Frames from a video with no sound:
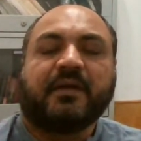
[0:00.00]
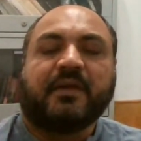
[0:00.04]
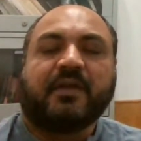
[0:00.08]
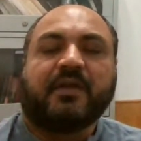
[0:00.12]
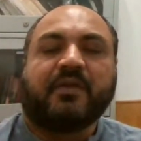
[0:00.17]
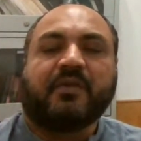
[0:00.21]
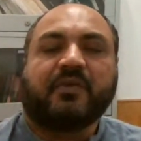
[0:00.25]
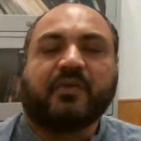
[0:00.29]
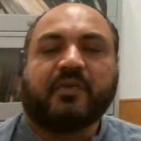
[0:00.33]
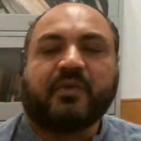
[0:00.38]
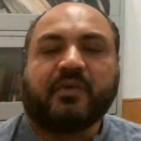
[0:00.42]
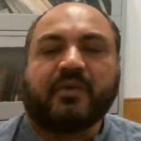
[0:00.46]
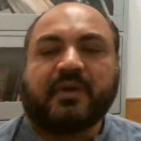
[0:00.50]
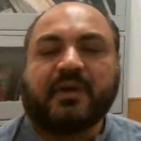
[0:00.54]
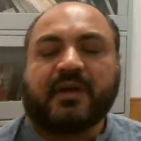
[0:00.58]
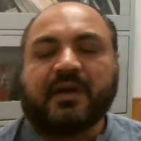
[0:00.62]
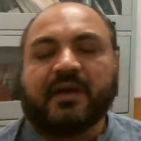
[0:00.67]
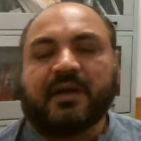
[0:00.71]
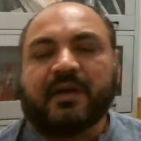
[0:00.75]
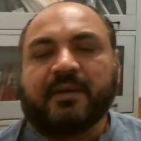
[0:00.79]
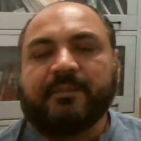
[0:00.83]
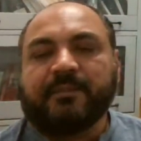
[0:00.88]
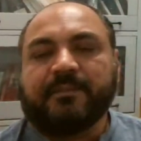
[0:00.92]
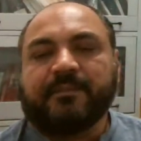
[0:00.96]
So
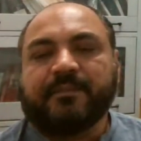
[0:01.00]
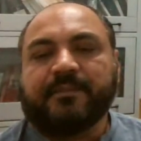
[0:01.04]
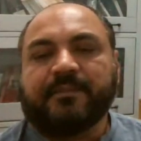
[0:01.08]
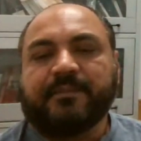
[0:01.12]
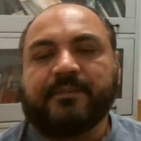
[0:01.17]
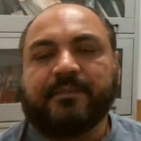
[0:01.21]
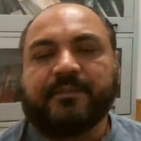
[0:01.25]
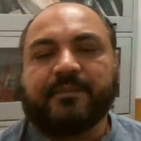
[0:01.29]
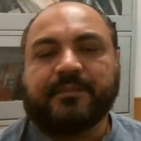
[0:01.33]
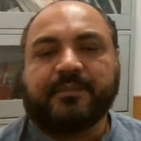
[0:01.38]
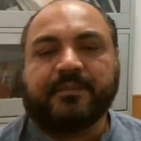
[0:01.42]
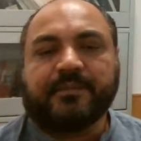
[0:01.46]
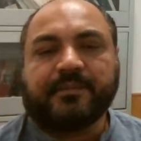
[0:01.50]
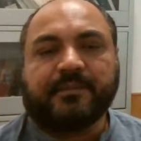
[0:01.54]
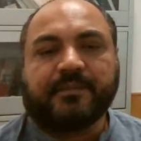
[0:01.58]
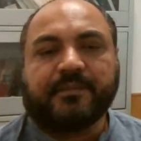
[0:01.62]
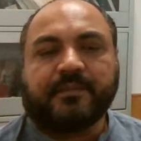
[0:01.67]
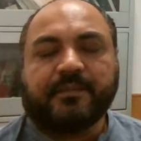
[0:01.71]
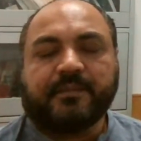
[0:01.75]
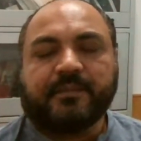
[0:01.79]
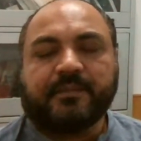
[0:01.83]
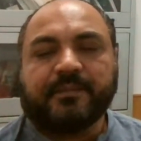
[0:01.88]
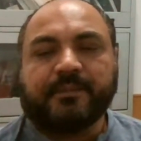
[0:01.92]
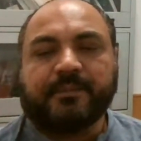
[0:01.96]

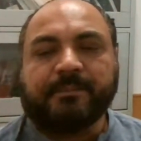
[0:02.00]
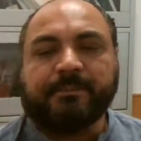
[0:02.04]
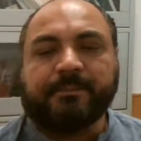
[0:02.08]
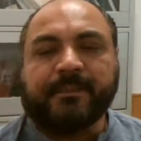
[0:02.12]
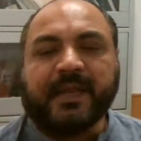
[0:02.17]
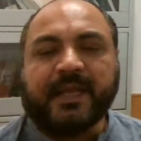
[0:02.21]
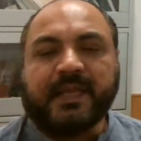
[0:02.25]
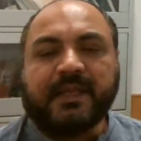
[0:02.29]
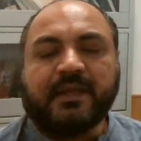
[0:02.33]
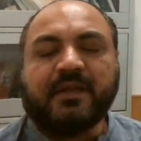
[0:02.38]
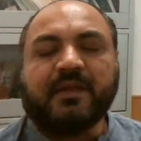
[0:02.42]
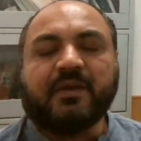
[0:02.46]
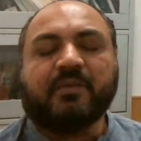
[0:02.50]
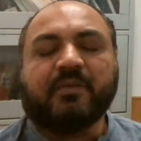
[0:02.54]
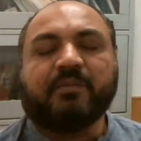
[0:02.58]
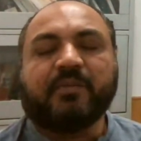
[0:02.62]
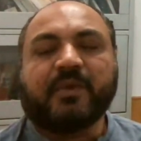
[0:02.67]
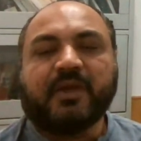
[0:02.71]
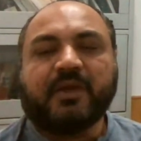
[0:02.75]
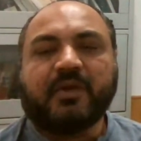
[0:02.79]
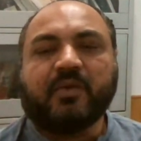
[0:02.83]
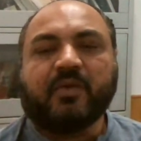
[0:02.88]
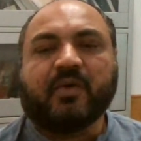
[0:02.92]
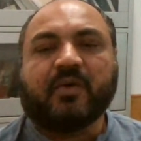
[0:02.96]

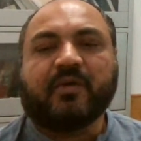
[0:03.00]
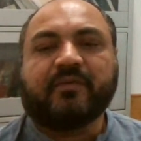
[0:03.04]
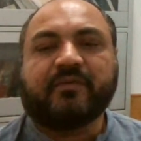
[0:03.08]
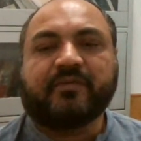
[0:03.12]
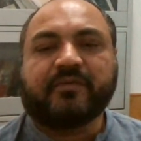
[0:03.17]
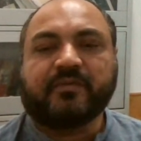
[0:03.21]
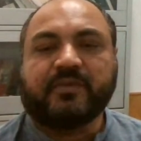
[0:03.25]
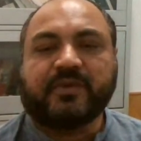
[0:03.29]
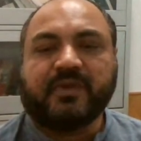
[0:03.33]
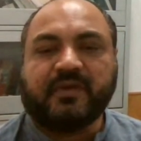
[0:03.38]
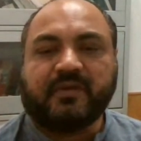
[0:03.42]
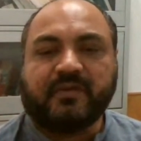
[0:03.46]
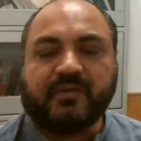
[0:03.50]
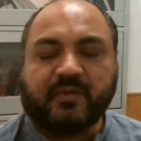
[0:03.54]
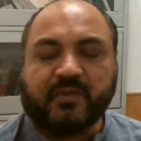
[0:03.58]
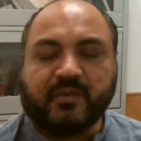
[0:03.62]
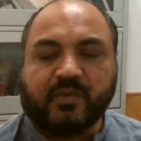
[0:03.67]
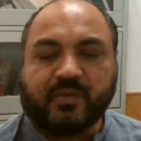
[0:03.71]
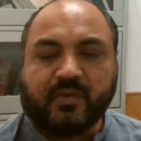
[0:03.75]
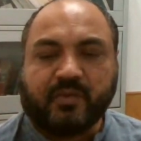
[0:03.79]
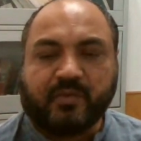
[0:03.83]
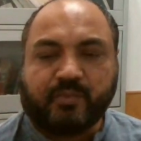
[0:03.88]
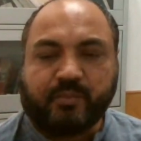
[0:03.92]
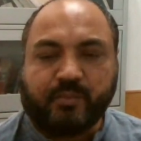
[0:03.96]
many of these,
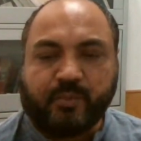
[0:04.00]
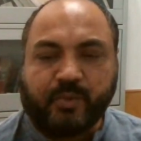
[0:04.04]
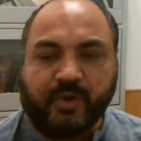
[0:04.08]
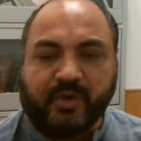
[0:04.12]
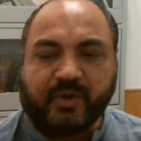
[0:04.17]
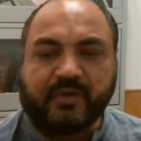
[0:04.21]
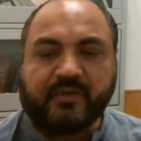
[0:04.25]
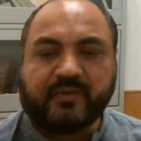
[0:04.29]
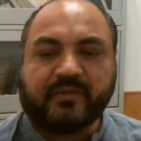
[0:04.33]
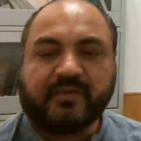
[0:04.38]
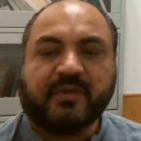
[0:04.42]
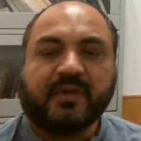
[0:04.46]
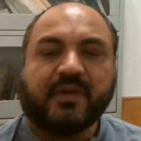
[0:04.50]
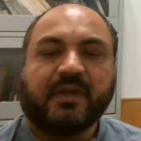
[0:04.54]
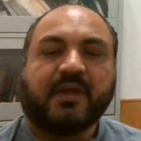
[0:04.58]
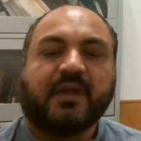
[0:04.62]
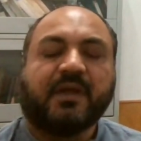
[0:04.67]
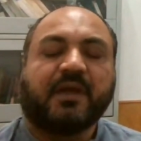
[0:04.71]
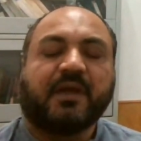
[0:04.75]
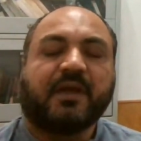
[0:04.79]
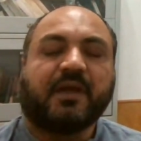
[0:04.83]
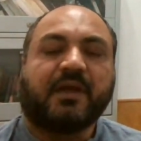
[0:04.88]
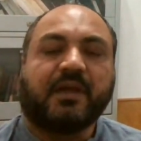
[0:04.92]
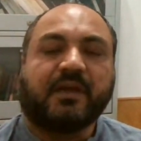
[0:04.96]
poets
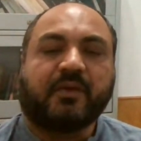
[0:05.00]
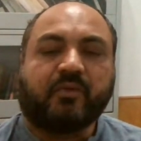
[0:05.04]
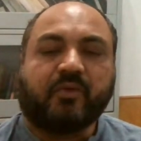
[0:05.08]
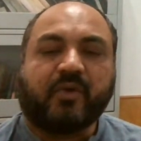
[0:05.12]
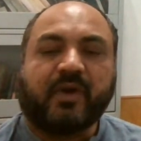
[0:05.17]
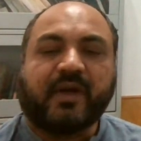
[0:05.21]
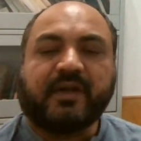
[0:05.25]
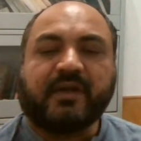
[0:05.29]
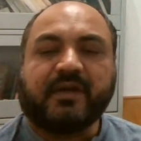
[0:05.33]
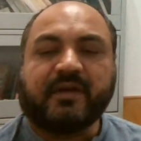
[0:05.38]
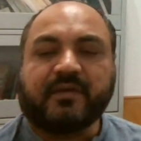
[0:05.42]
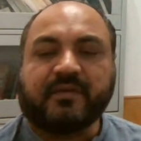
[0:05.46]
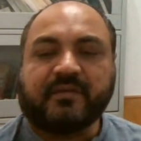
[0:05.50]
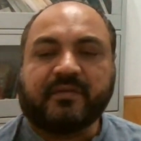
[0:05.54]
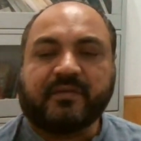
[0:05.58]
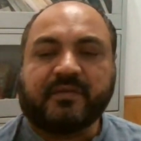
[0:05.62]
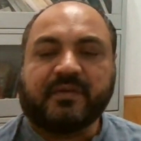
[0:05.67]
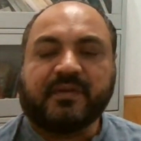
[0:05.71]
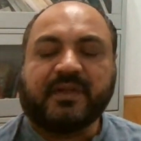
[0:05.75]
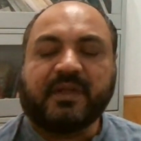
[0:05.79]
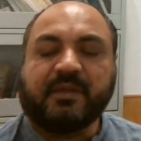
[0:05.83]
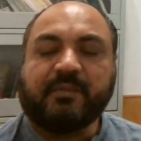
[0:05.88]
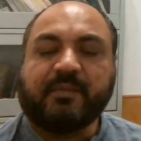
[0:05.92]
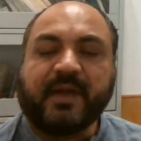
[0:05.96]
and writers,
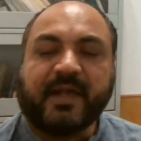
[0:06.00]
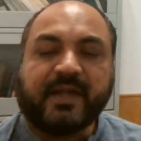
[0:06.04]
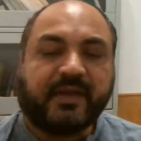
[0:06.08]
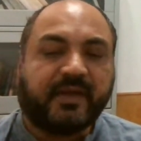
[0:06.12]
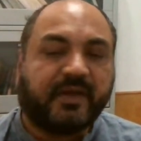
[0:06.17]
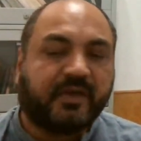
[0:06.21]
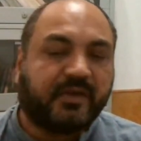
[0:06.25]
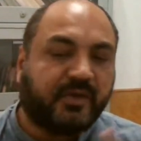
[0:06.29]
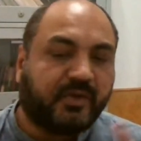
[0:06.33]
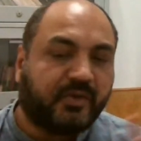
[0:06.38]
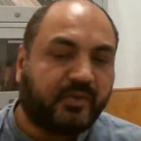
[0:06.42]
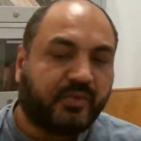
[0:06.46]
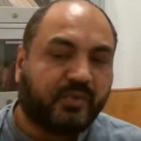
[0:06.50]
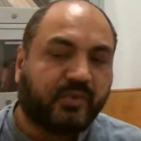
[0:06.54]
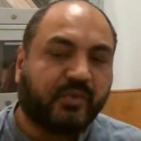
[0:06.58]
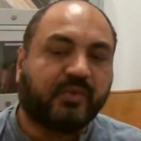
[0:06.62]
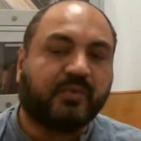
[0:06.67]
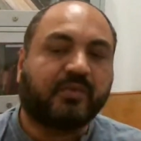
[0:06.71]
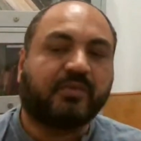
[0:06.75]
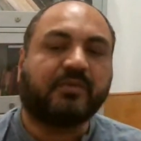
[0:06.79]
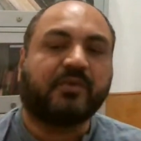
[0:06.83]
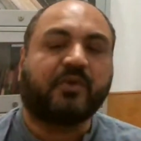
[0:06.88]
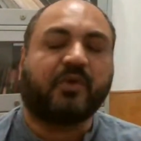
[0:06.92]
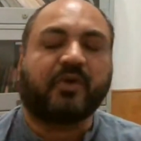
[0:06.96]
they migrated
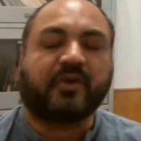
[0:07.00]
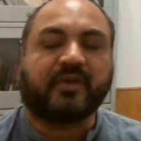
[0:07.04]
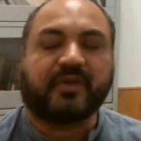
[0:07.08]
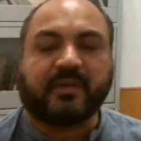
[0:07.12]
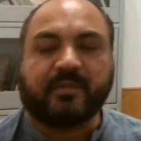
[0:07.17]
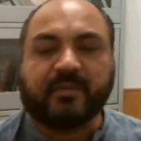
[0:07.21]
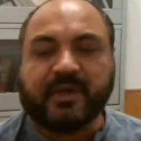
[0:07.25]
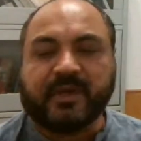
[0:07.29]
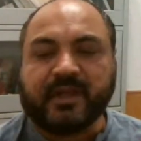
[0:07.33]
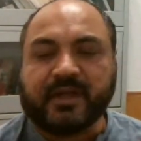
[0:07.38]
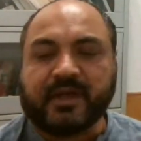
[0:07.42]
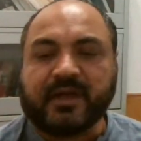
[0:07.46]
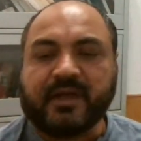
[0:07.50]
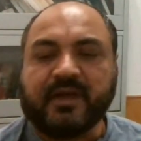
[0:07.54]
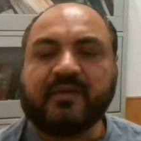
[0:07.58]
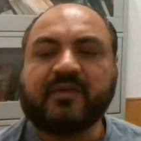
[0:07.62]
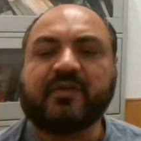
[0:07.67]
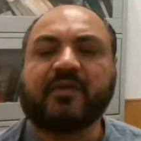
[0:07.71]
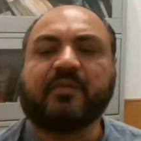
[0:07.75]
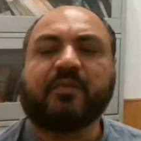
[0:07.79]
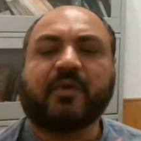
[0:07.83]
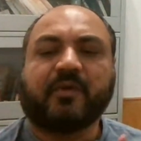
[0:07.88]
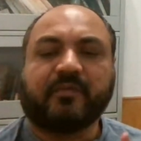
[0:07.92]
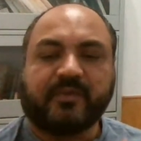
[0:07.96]
to North America, and
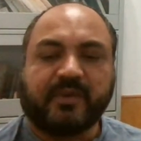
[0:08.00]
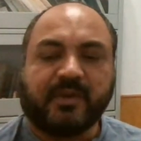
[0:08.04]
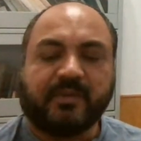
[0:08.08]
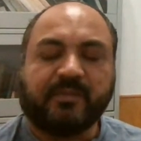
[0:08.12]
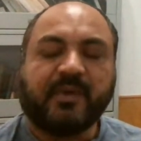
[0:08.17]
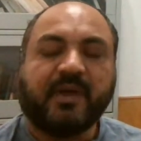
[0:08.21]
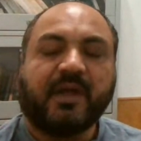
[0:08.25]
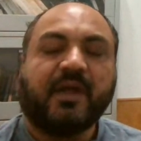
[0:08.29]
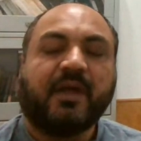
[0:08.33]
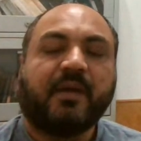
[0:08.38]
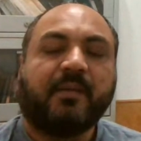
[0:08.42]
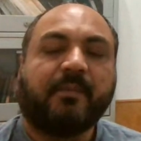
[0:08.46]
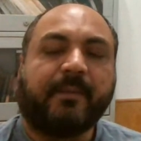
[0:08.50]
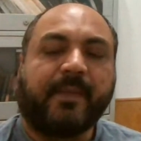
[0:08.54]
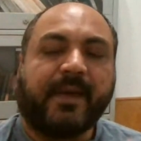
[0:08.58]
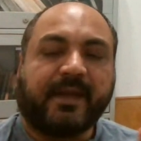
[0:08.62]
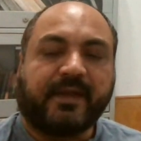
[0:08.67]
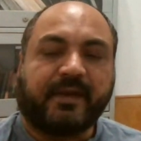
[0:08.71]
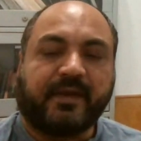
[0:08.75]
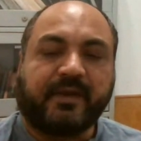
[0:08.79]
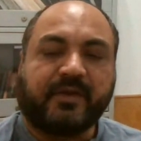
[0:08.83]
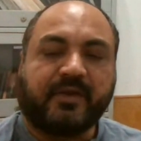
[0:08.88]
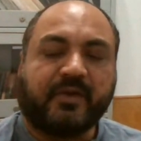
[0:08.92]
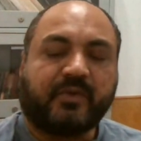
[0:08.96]
some of them
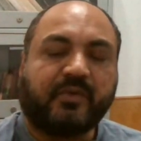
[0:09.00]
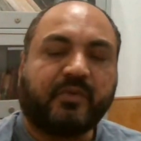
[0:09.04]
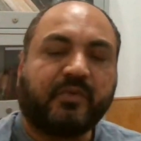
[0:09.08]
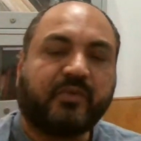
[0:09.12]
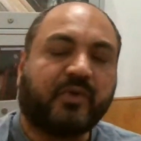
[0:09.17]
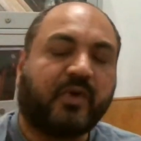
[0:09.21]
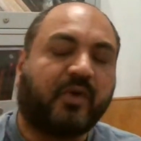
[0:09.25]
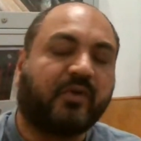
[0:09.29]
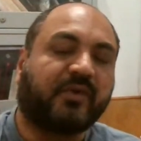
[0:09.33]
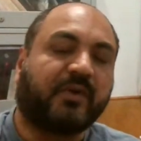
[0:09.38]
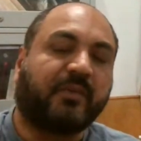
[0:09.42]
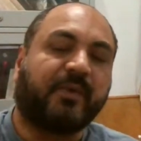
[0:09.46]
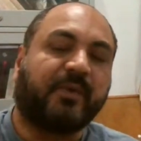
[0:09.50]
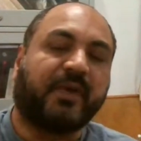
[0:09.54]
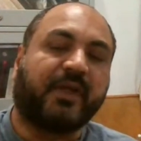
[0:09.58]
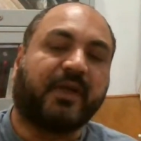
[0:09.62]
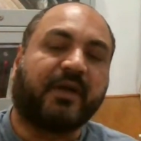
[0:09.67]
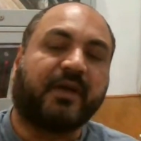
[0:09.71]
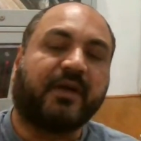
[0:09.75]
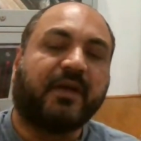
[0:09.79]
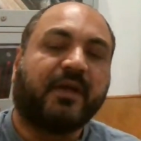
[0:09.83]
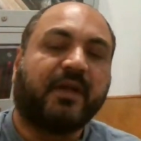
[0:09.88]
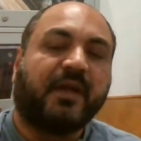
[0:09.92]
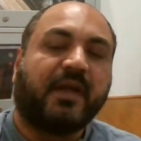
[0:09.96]
migrated to South
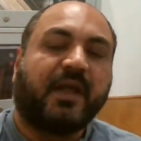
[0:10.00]
America.